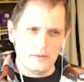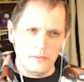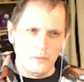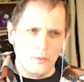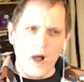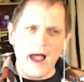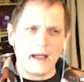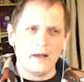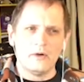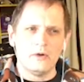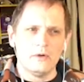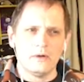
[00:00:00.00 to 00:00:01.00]
How
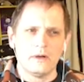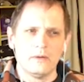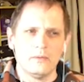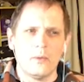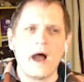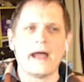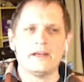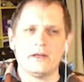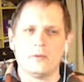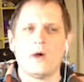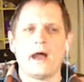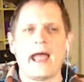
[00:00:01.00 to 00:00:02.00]

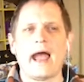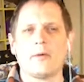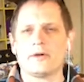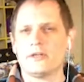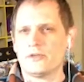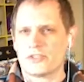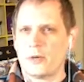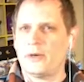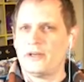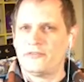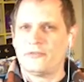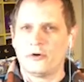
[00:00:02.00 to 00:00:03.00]
are you so
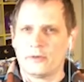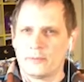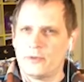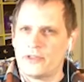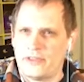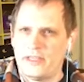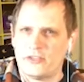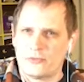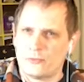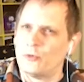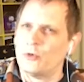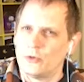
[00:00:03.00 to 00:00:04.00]
informed with these
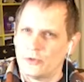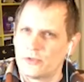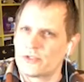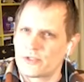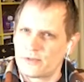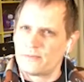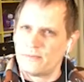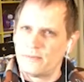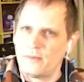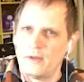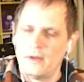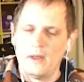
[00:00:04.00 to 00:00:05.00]
rules?
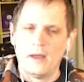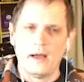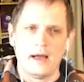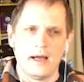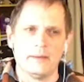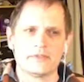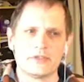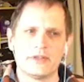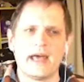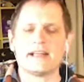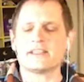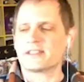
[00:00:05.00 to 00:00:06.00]
So
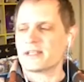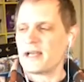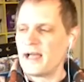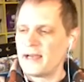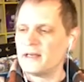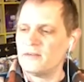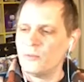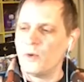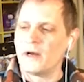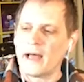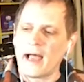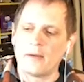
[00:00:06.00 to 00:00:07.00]
that's kind of
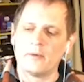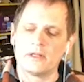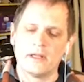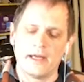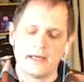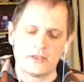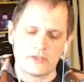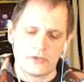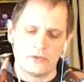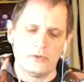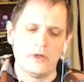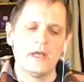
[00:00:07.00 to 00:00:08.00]
what I would like
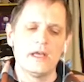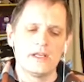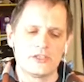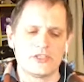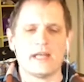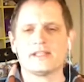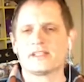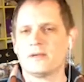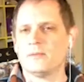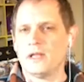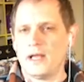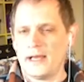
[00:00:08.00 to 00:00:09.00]
to shed
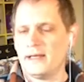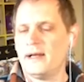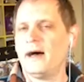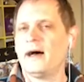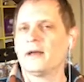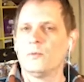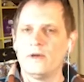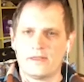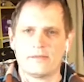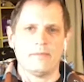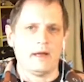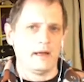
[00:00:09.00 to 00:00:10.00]
some light on
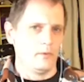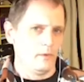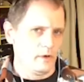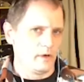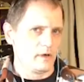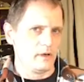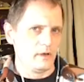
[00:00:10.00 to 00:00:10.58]
with my work.